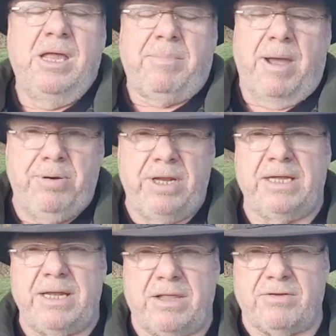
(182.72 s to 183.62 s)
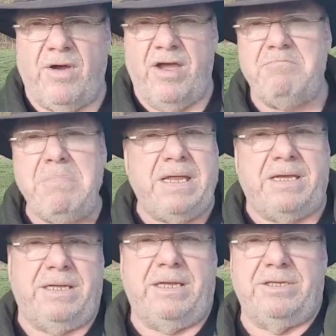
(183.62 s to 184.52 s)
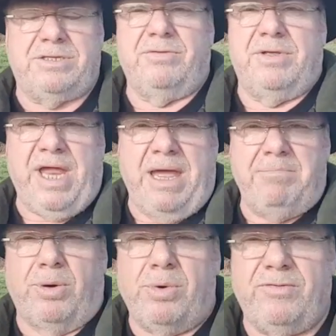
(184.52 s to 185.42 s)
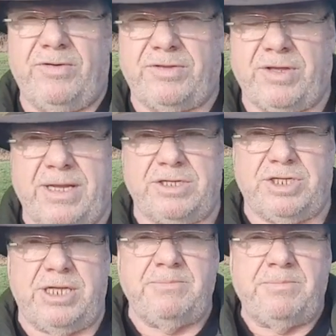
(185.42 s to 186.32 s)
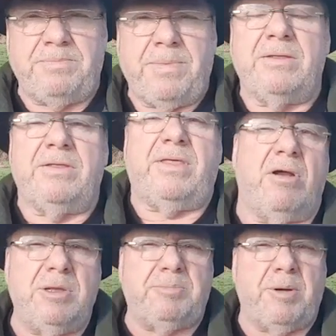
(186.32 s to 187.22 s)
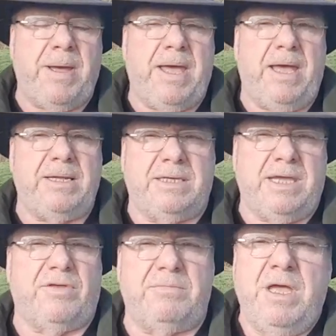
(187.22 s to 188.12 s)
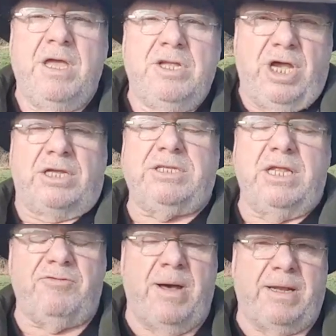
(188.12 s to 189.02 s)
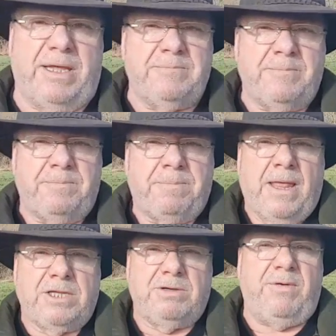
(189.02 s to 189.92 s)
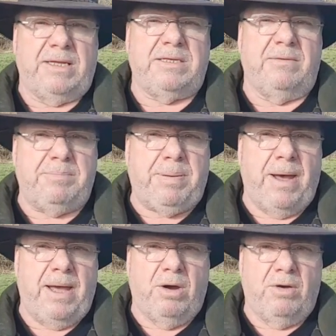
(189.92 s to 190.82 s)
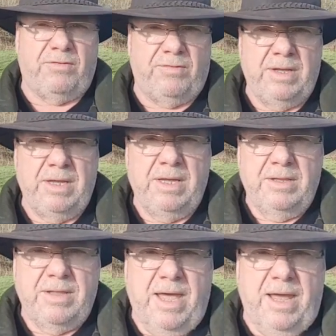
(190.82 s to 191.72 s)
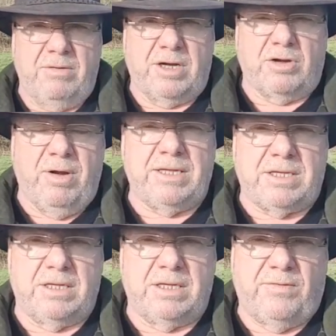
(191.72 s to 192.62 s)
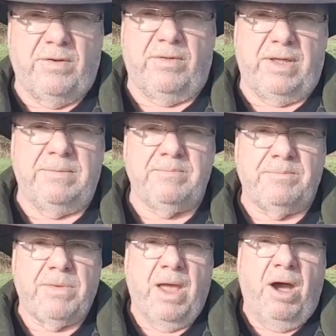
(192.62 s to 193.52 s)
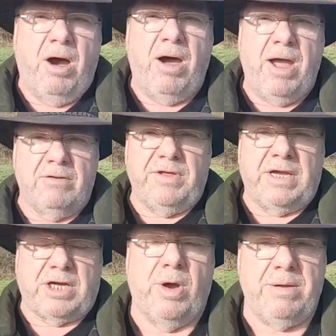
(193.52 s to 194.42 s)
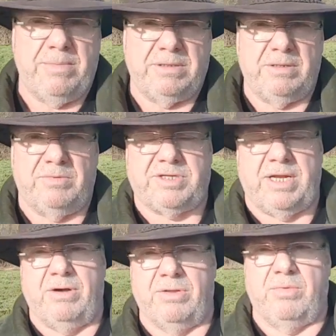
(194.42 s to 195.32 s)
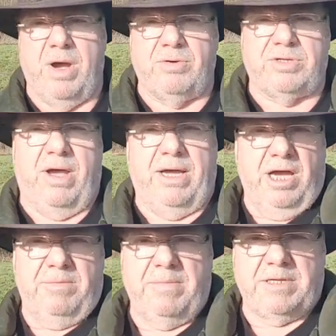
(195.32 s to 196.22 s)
by putting another 5 million into the debt pool for Third Energy that they were only prepared to give them just enough money to effectively pay off their creditors for the hire of the equipment that was sitting on the well site at Kirby